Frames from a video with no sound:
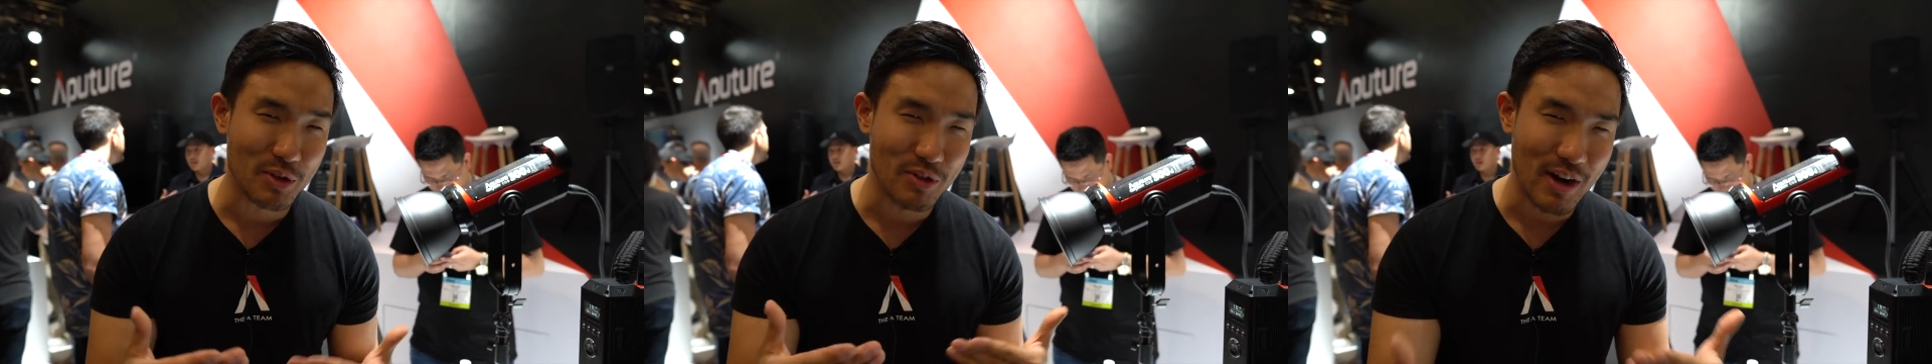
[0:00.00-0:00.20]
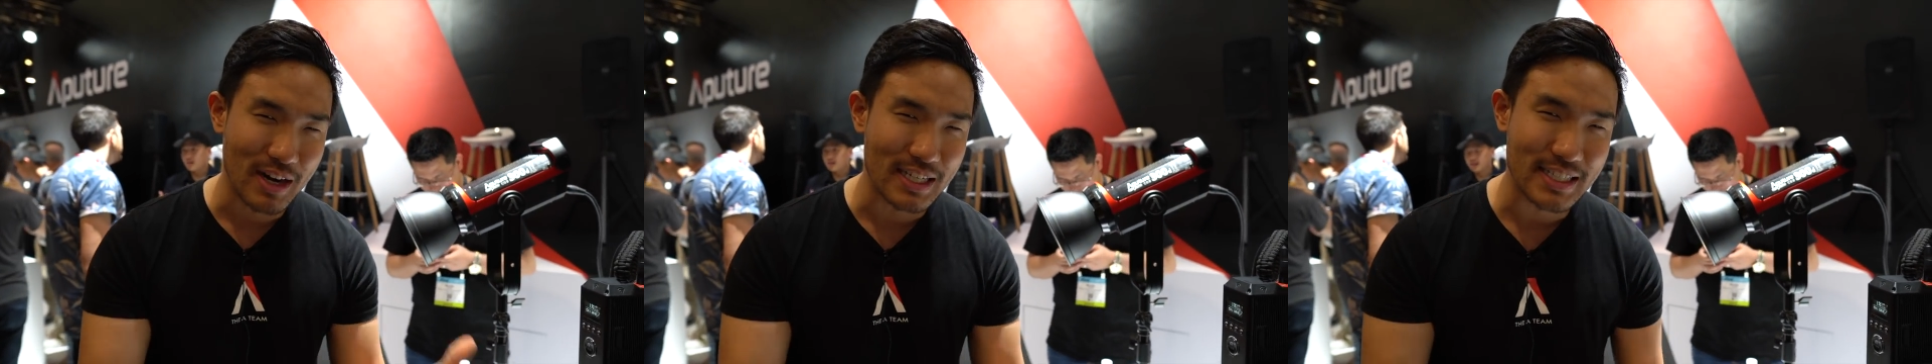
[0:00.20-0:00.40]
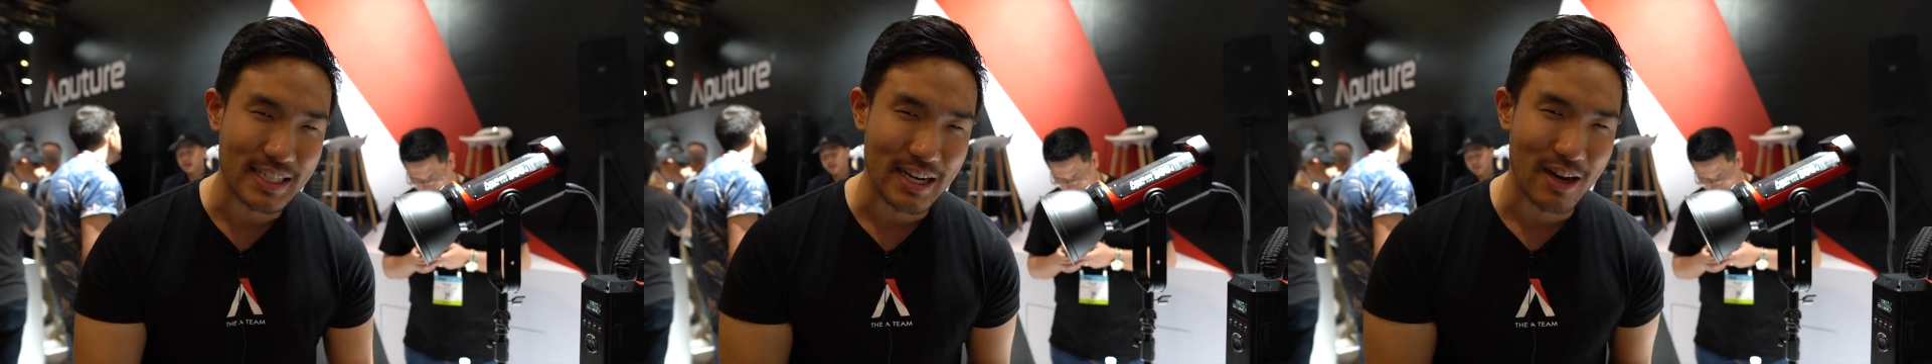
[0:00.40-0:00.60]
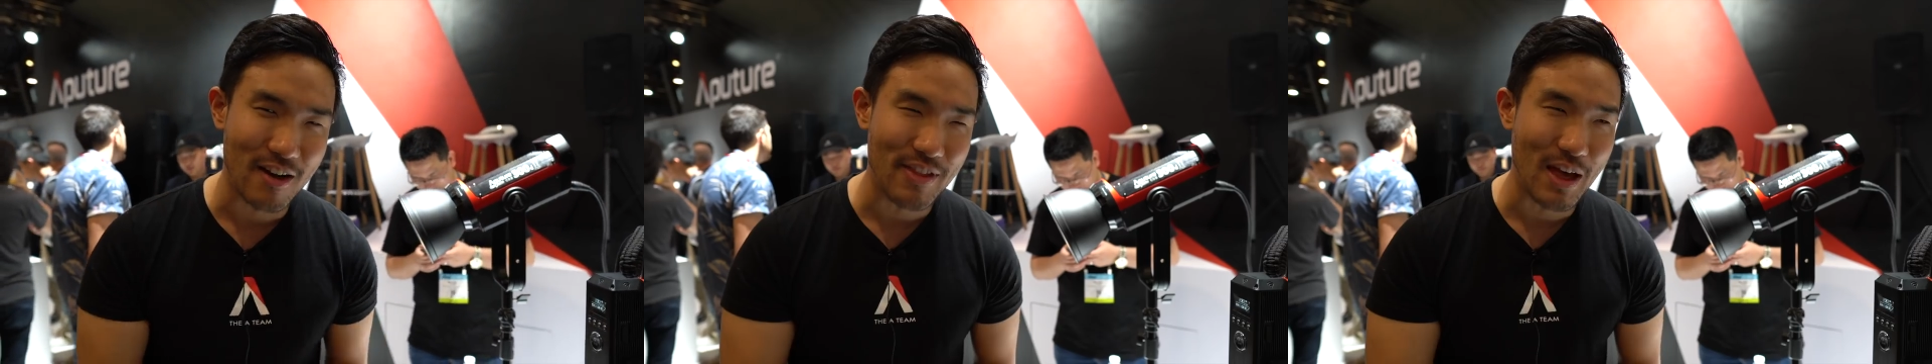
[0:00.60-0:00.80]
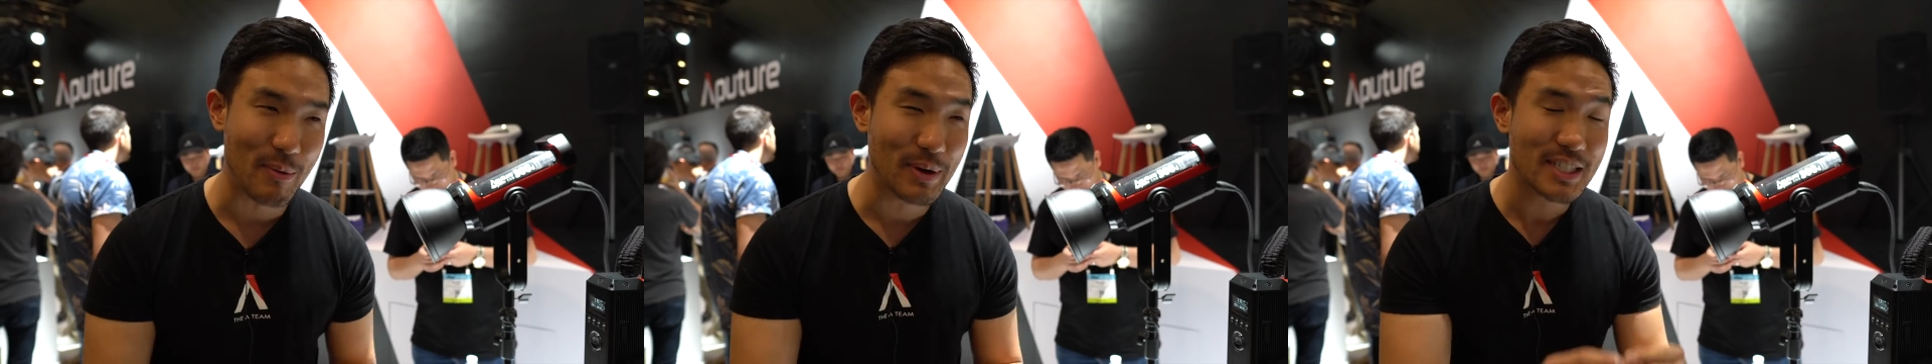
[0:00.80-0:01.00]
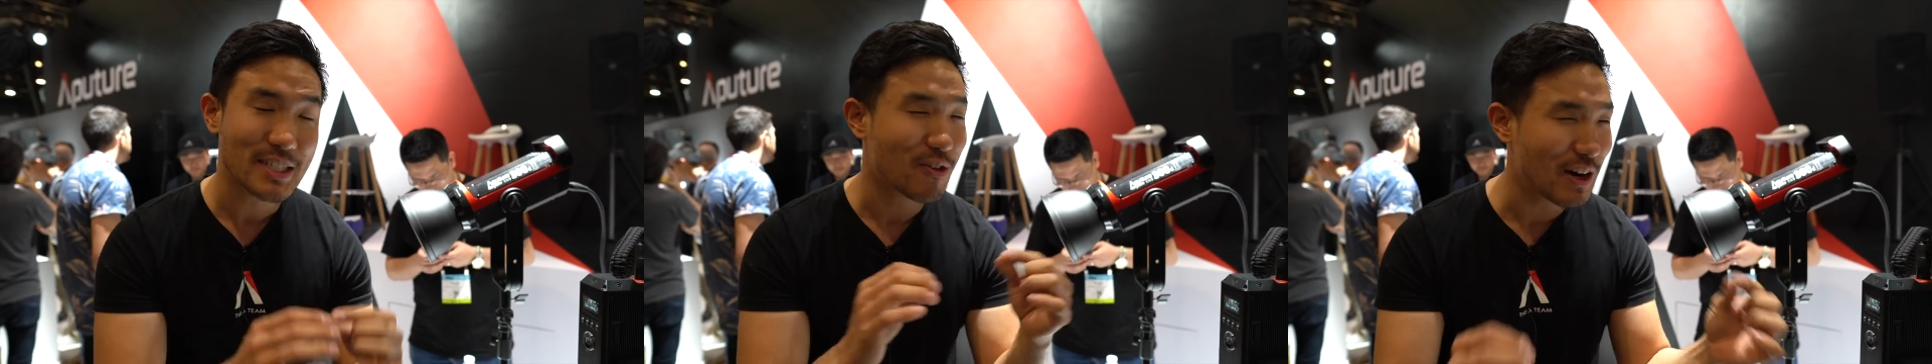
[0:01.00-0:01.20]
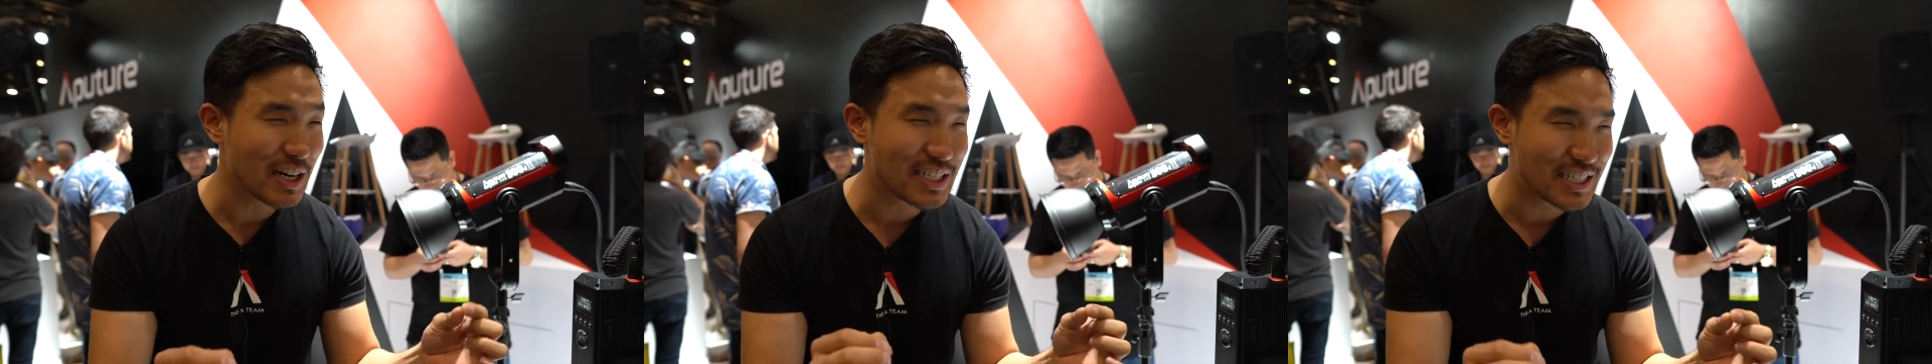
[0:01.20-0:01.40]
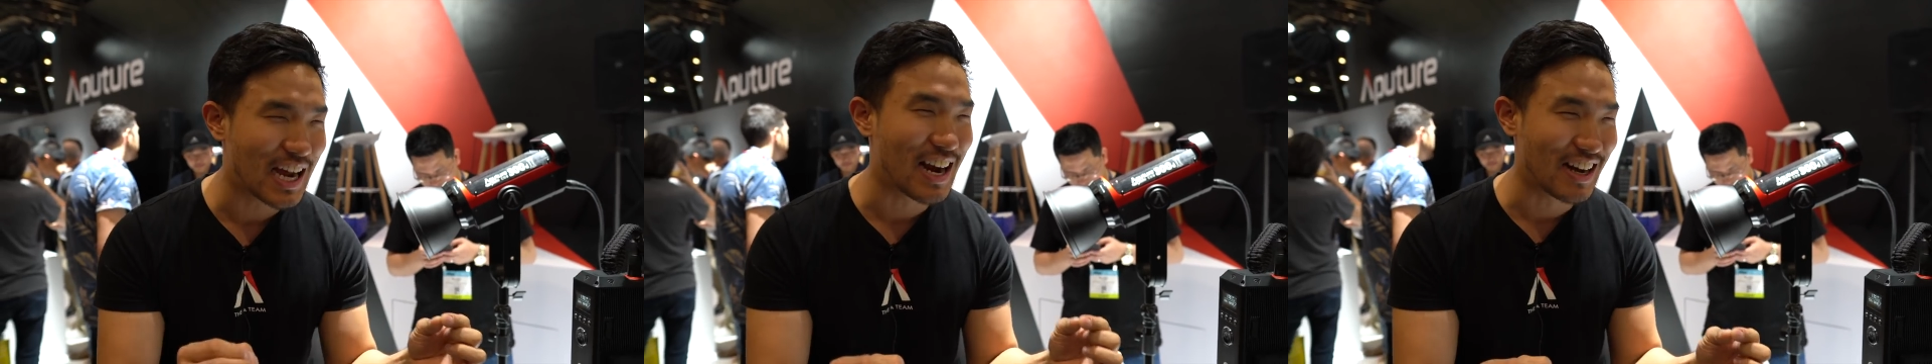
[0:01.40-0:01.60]
We're trying to see all that. We
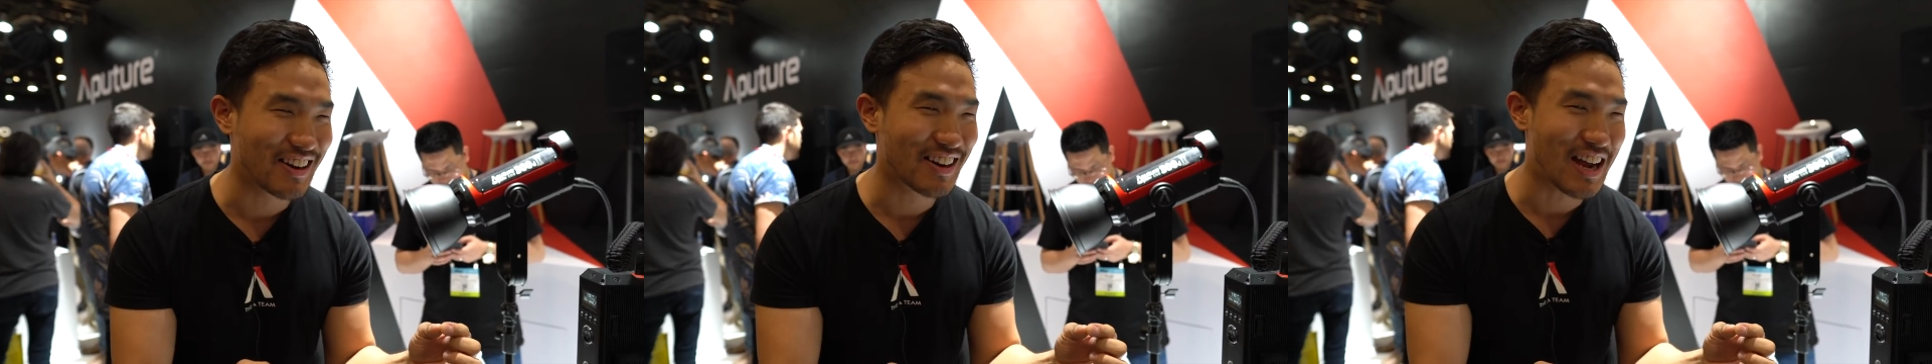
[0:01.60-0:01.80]
screenshot your